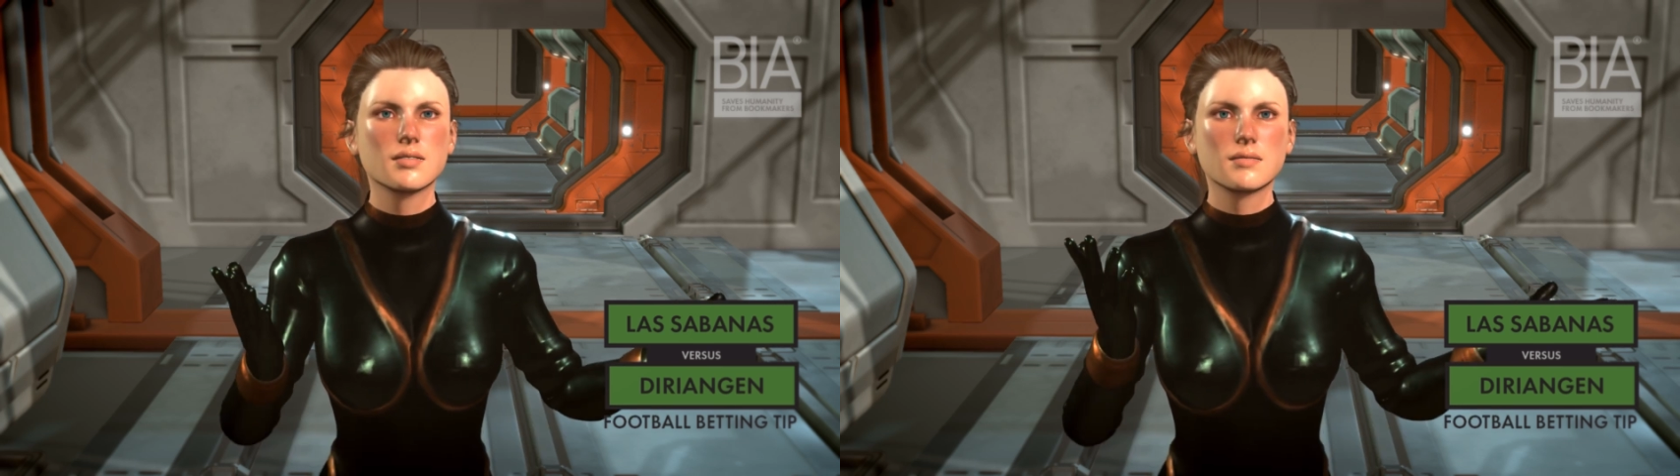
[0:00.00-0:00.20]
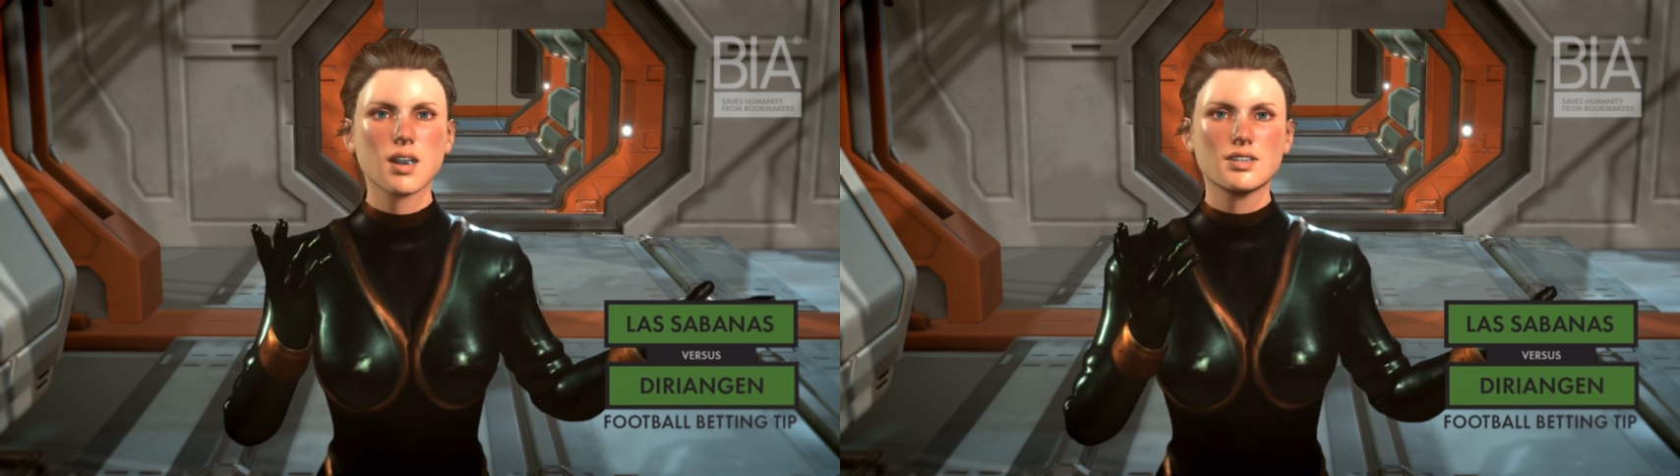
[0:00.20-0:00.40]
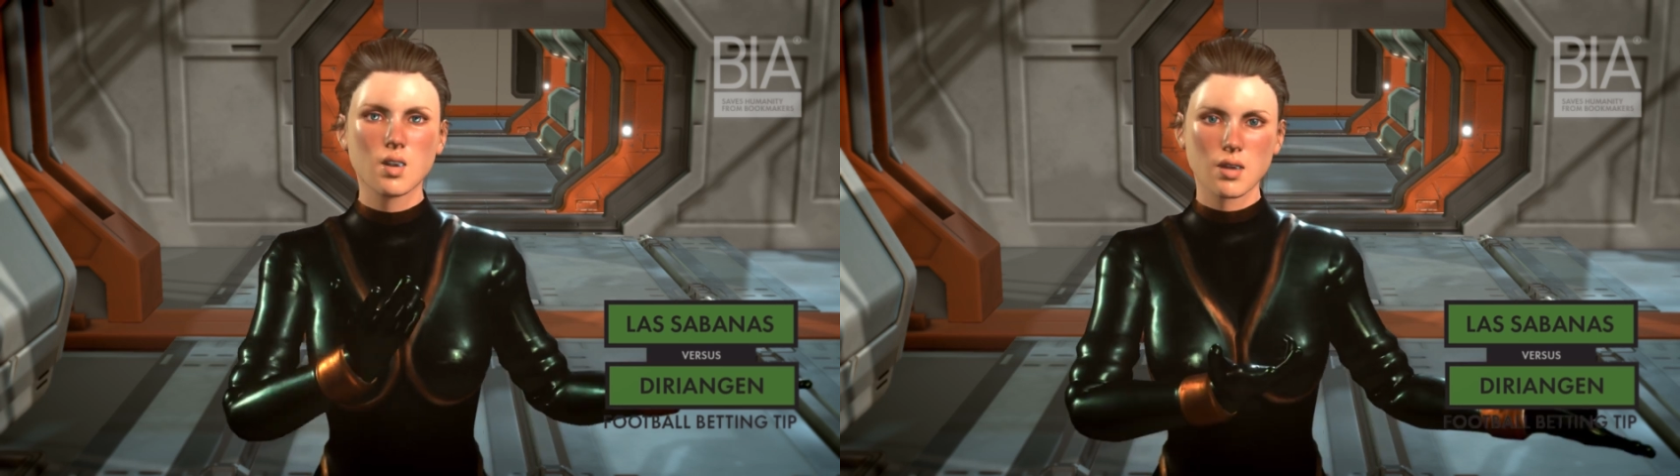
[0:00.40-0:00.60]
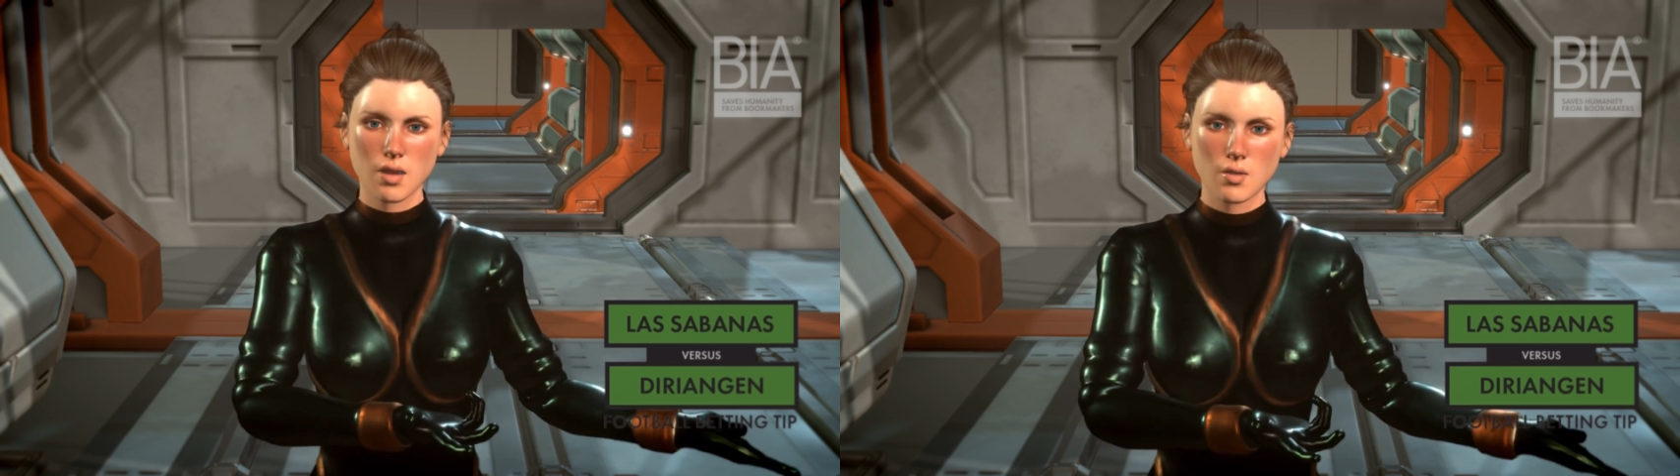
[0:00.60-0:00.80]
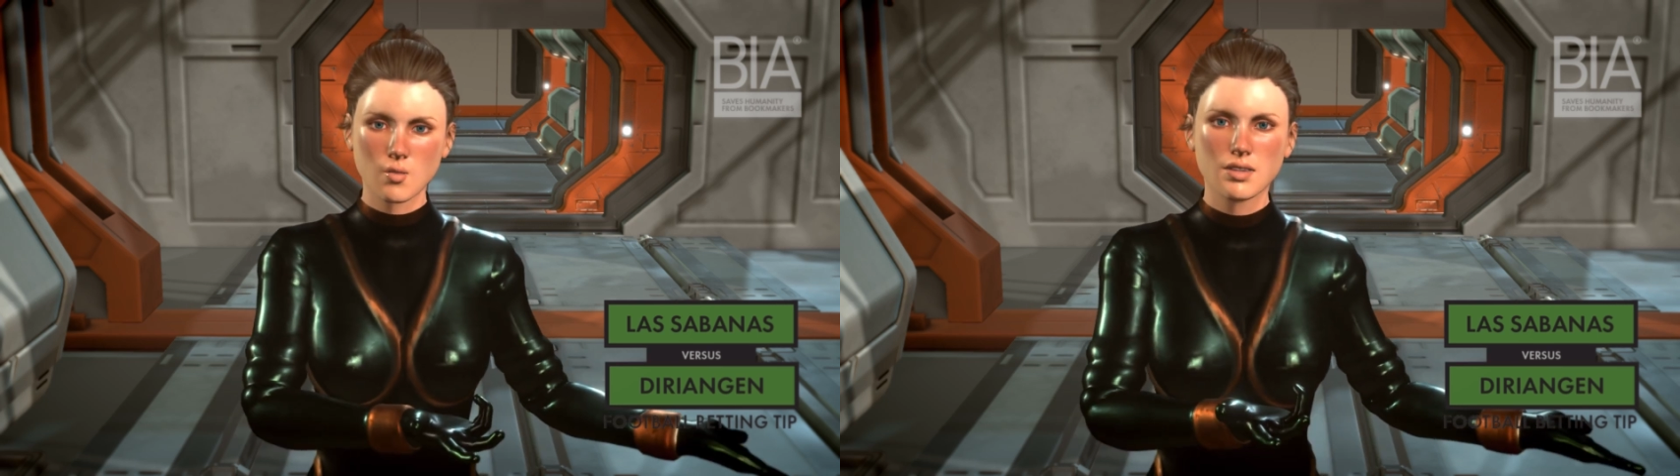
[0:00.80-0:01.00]
Las
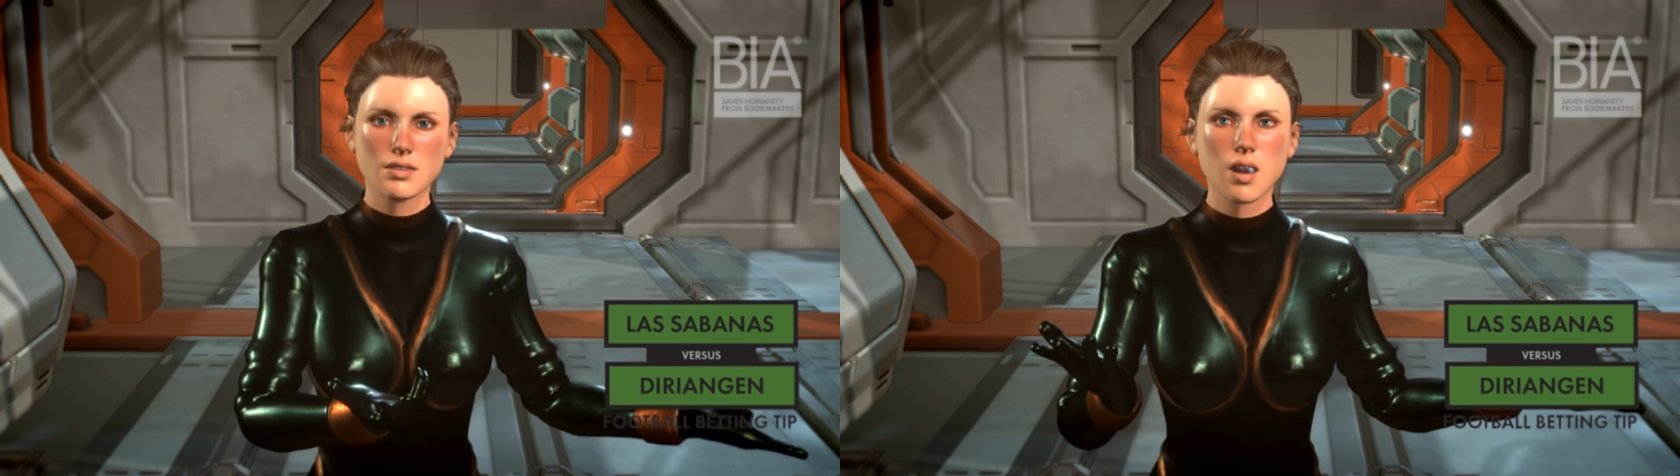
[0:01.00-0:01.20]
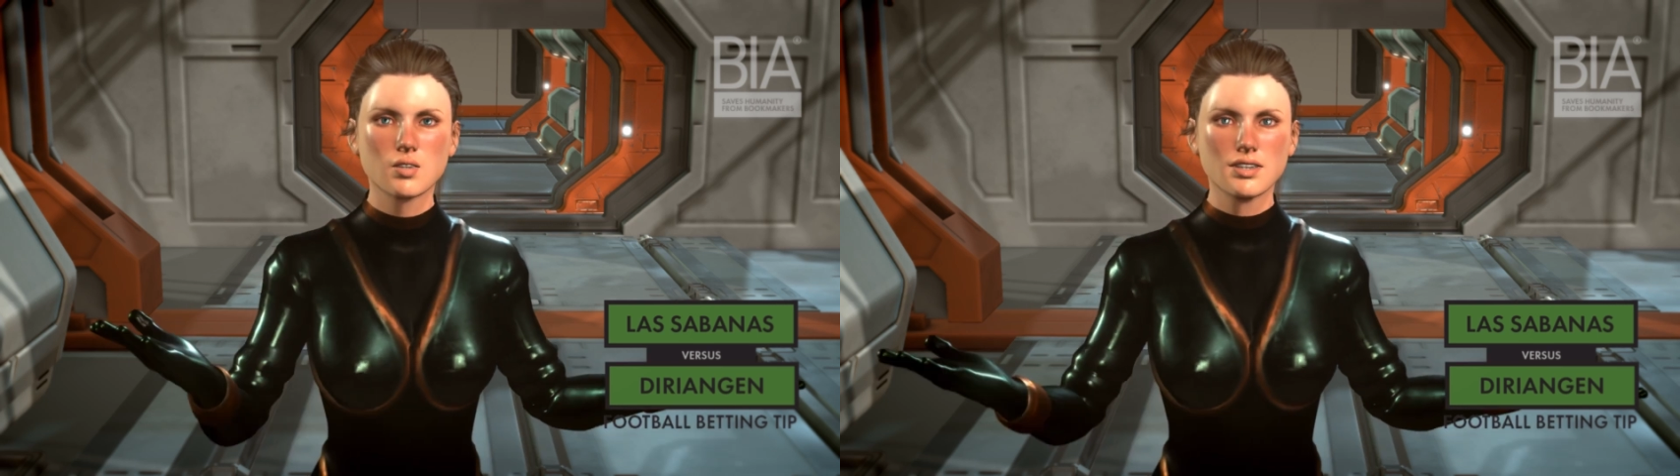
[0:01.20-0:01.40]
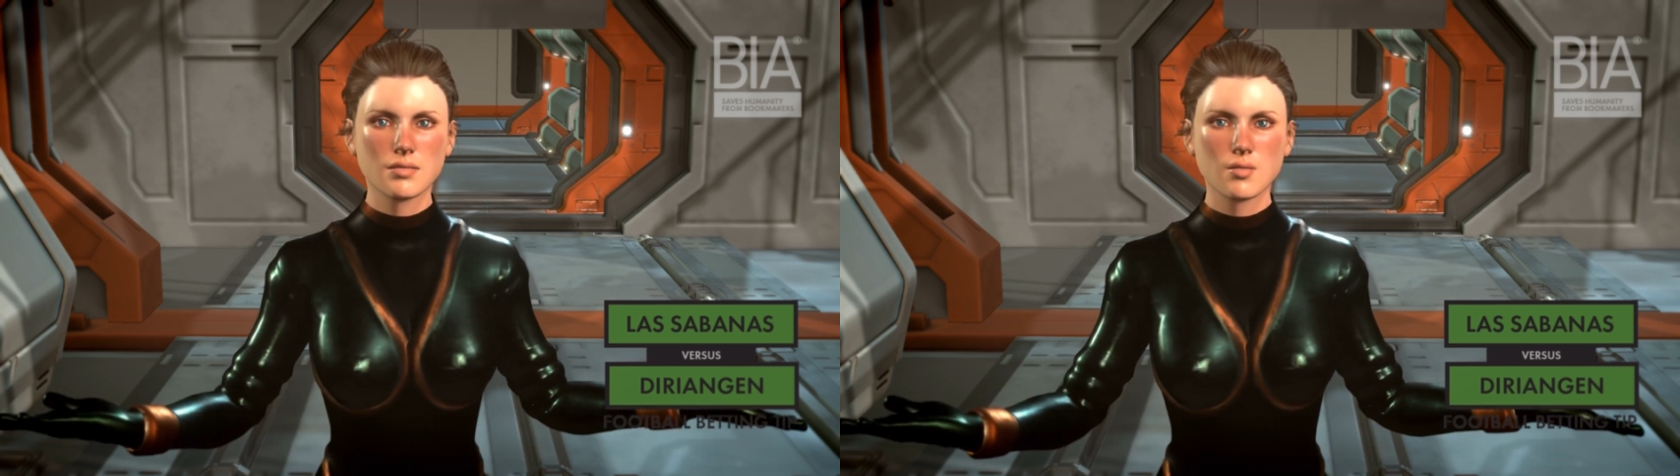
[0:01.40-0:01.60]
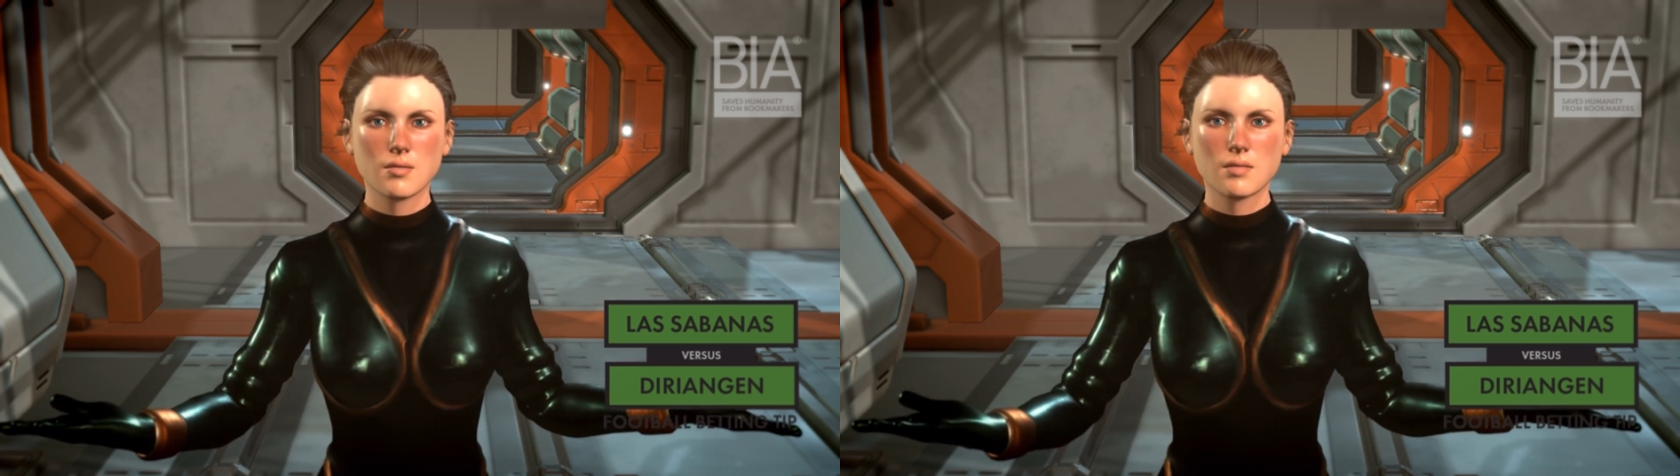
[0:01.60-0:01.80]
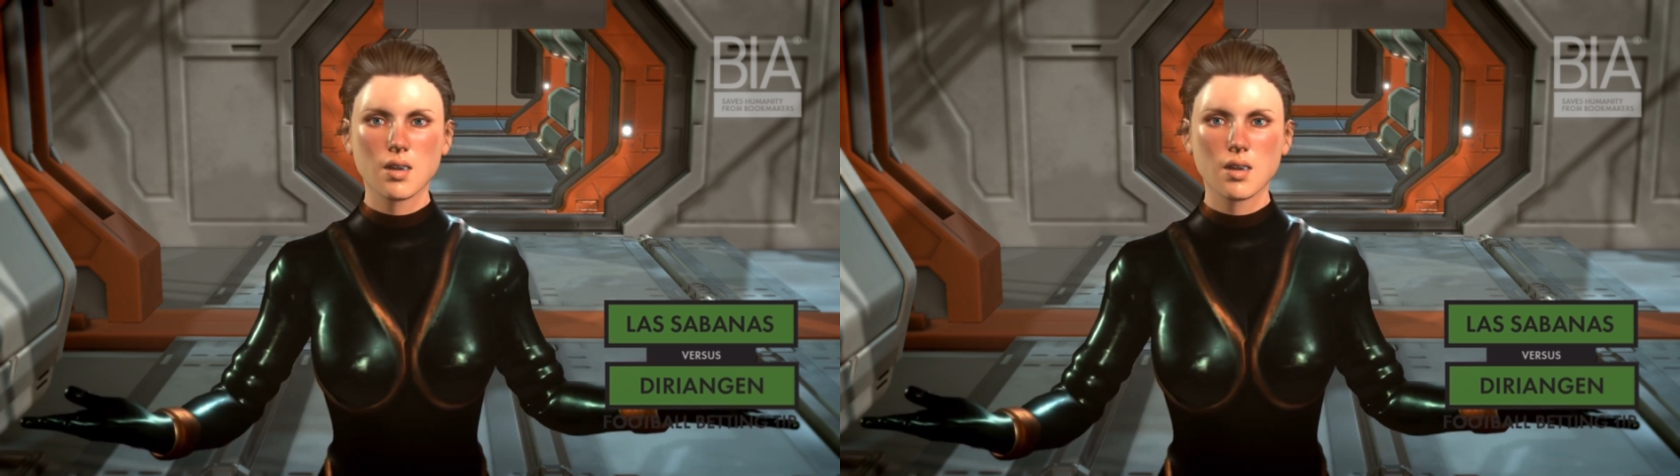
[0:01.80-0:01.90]
Sabanas FC in the